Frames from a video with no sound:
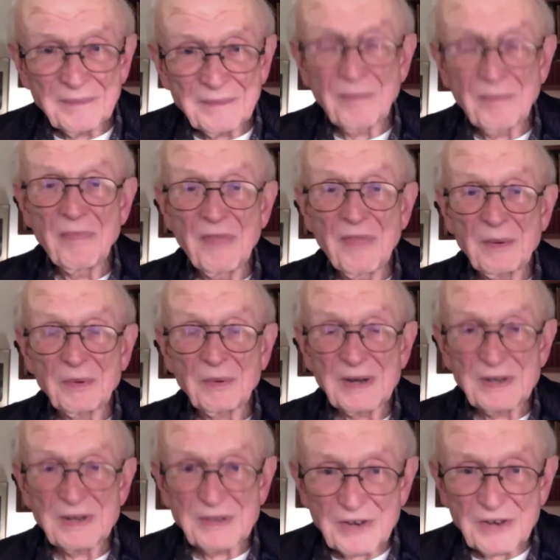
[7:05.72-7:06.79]
they were
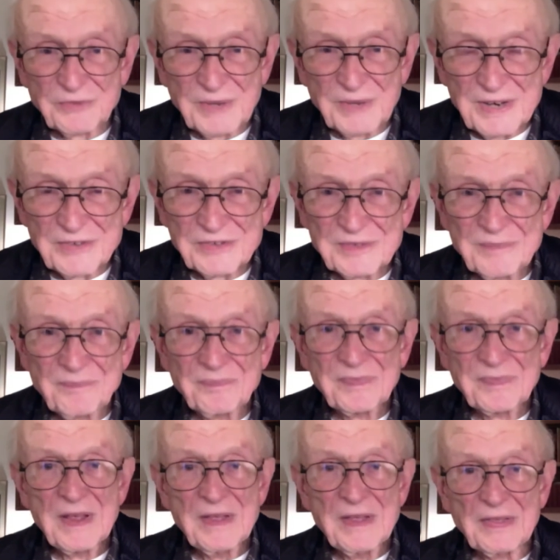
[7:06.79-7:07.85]
industrious,
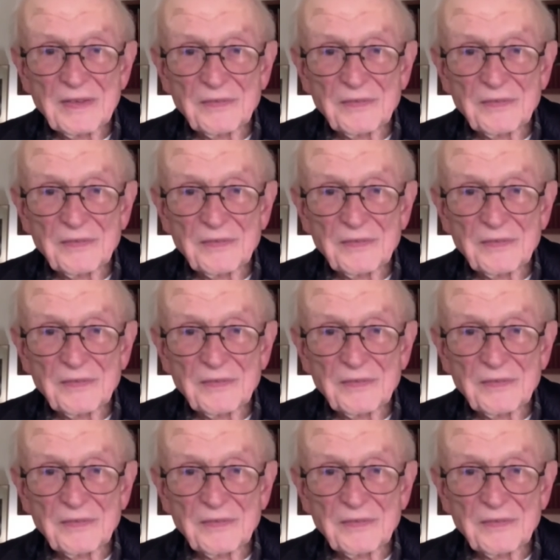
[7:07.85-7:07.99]
and